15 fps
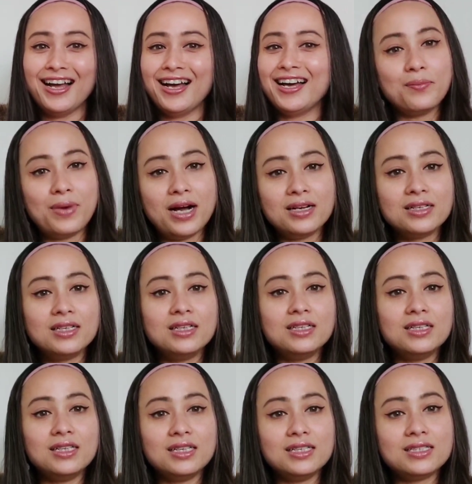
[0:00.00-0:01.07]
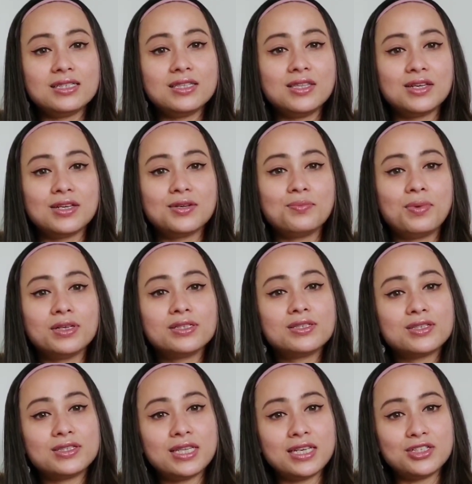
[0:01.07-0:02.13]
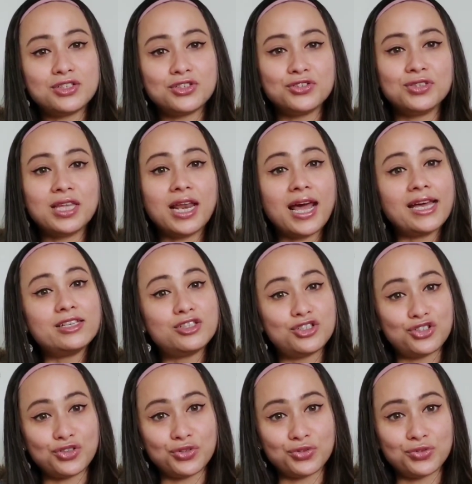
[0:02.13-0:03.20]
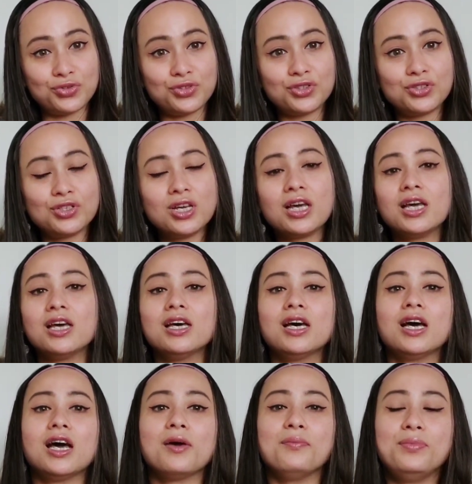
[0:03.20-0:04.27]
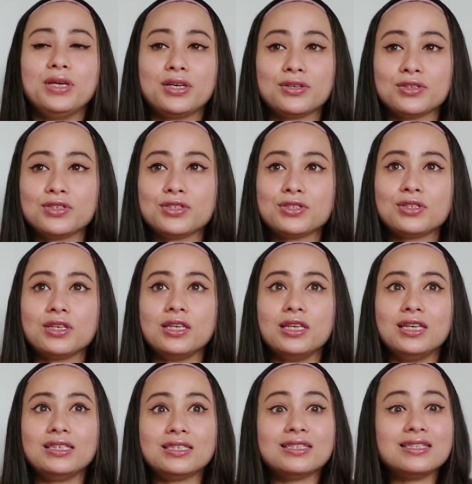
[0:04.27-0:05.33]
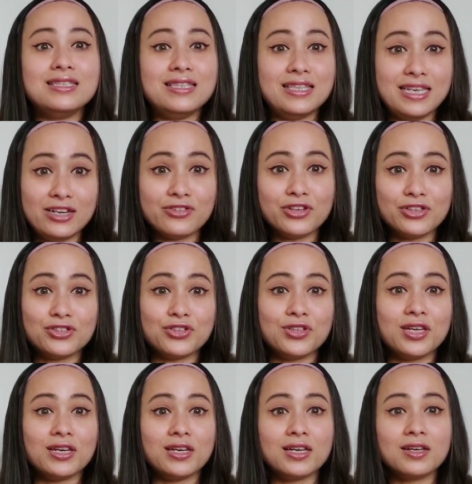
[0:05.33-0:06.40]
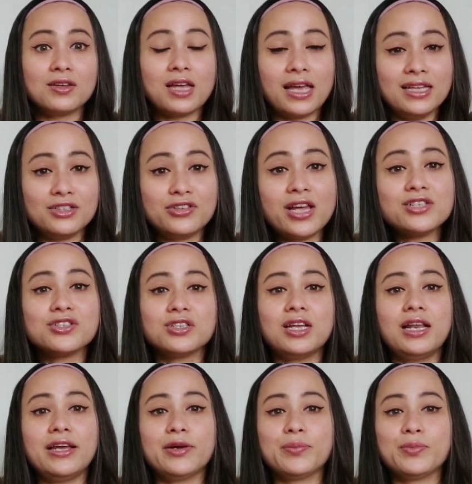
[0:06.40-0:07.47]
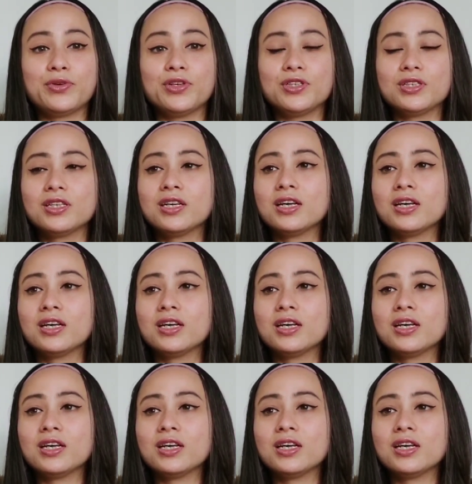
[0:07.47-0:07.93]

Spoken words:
Abang is the bus station that I chose because it's nearer to the international airport.